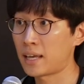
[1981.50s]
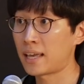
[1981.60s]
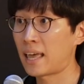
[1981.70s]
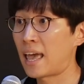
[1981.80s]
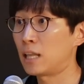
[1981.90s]

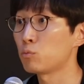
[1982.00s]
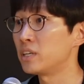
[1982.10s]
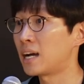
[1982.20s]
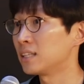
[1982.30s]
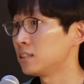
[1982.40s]
today had
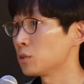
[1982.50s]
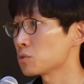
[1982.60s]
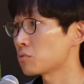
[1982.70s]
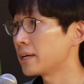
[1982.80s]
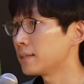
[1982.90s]
we gotten
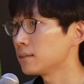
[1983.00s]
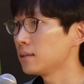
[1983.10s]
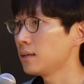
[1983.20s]
those right.